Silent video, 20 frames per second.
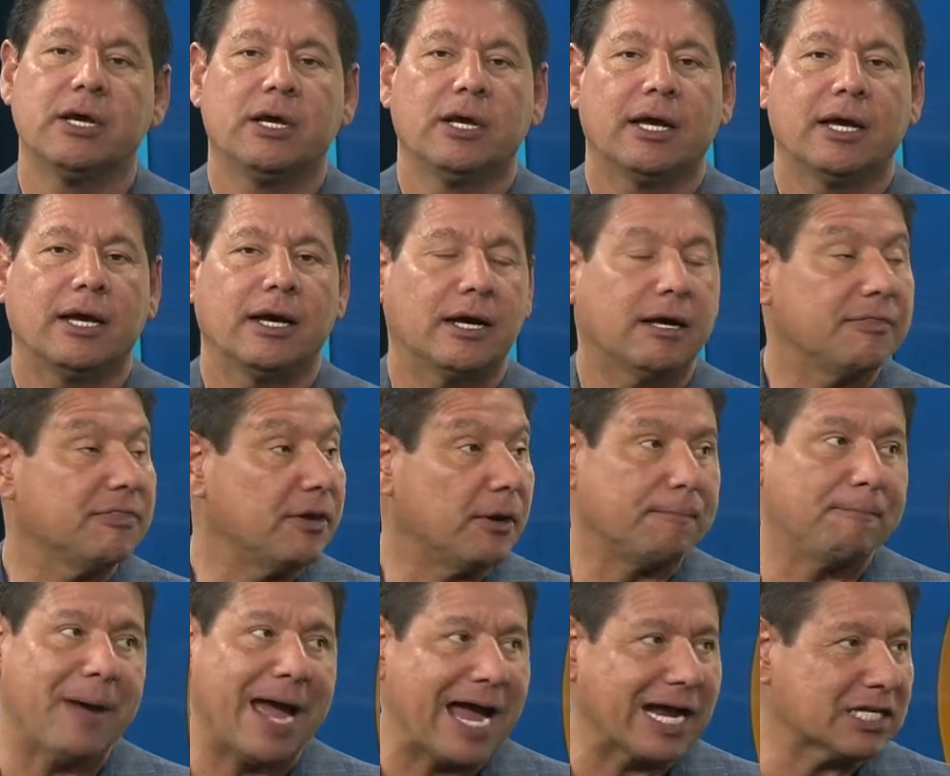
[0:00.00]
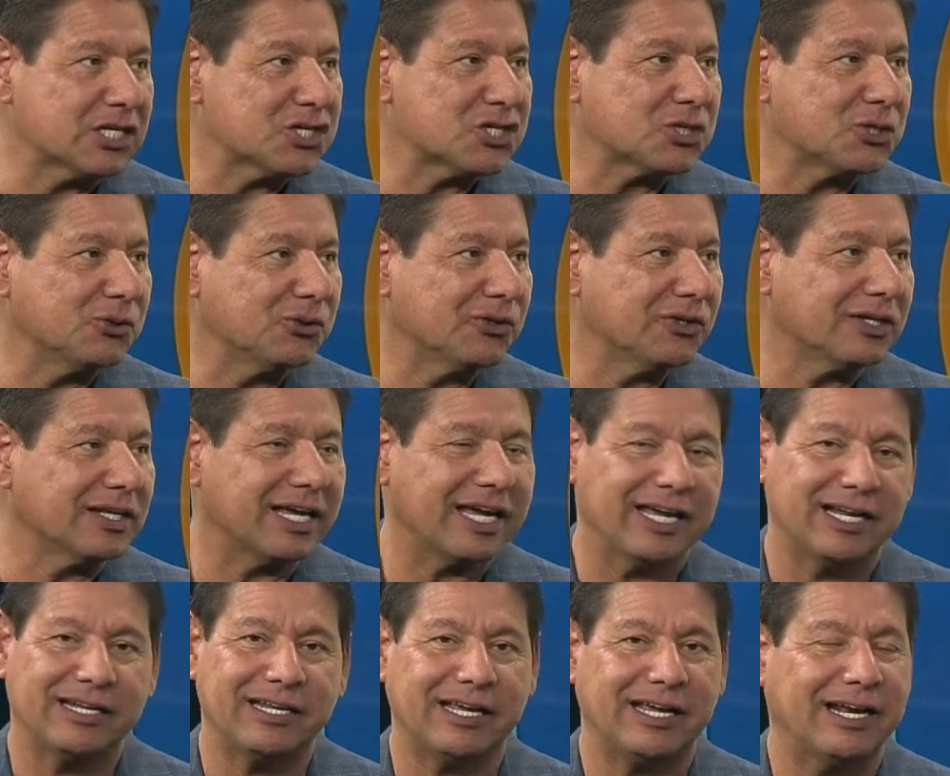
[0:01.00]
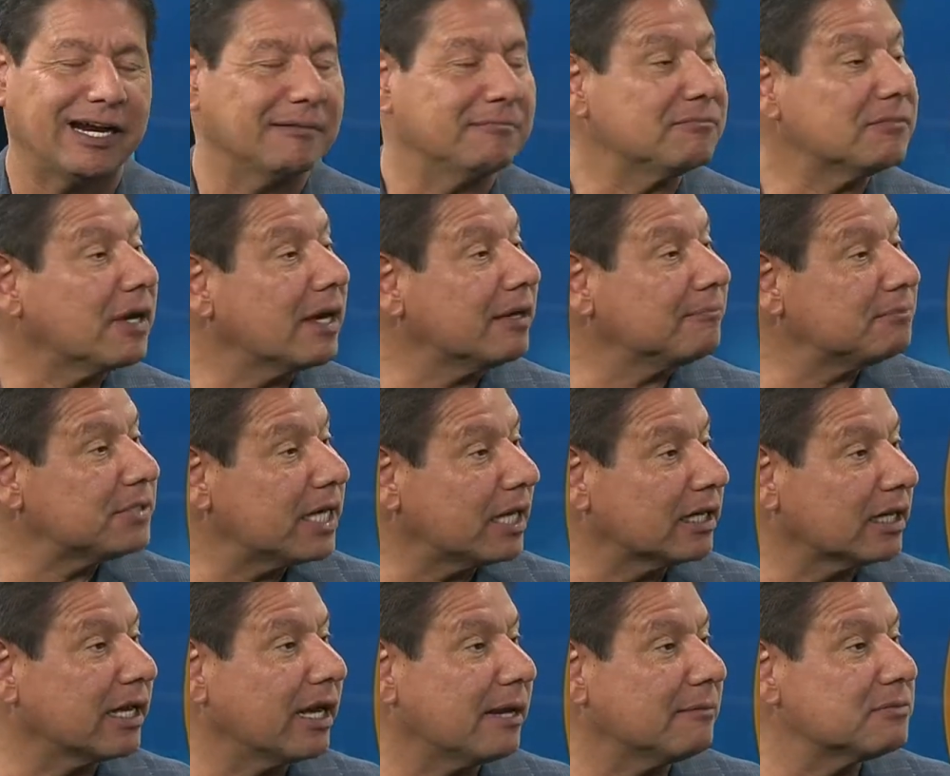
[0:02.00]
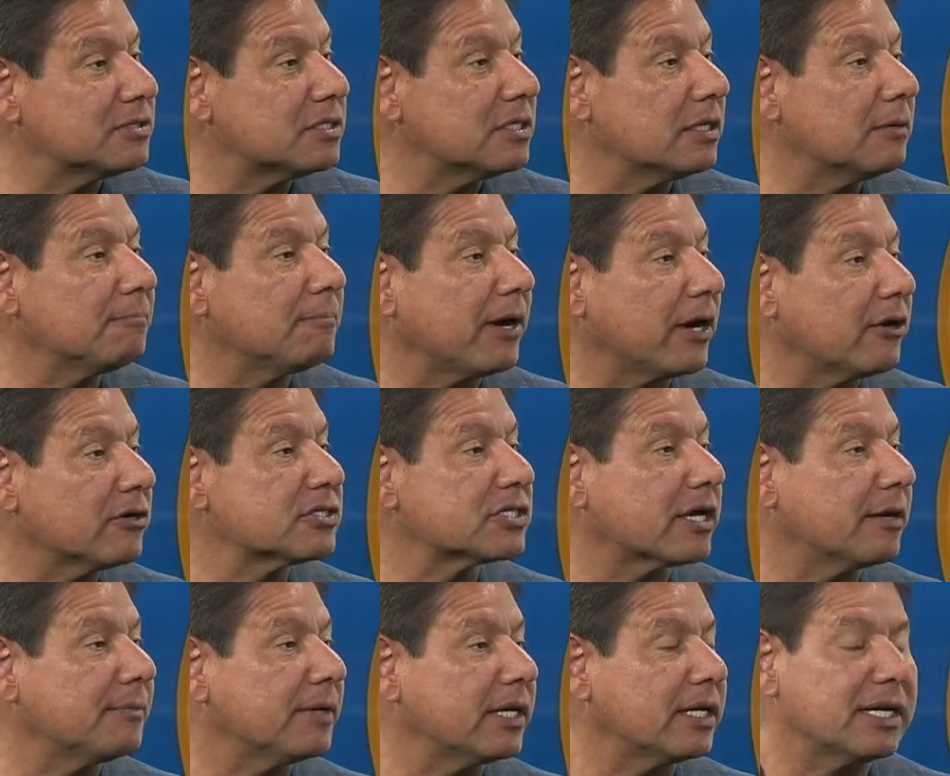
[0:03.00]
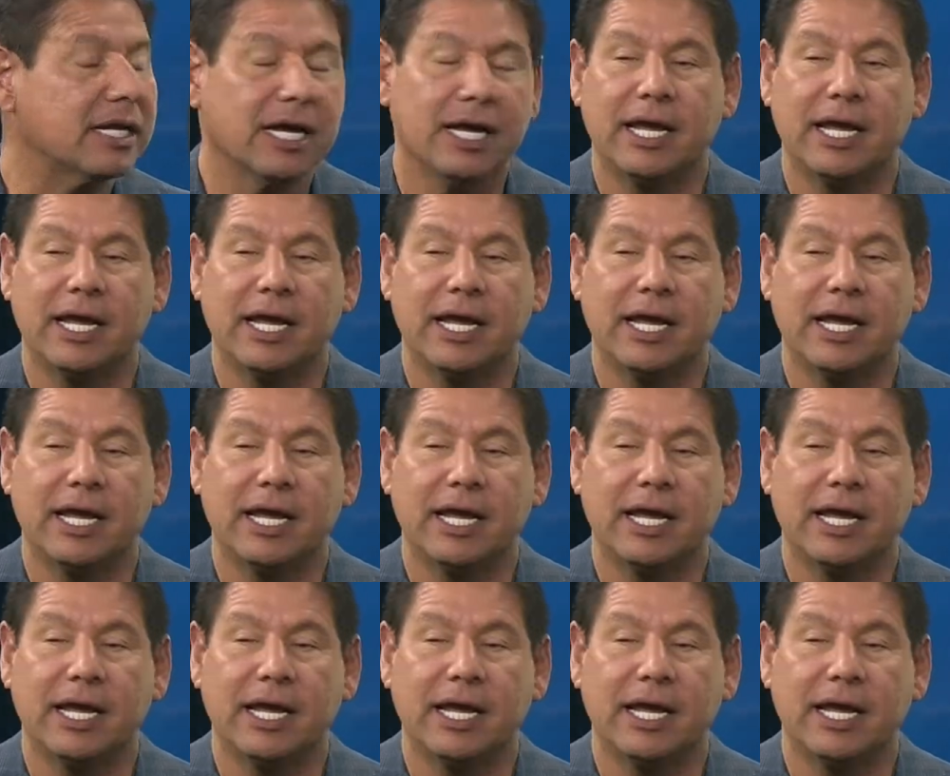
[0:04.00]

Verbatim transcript: Yeah. Uh, they're back to school, and, and I'm, I'm telling you, I'm seeing parents come in,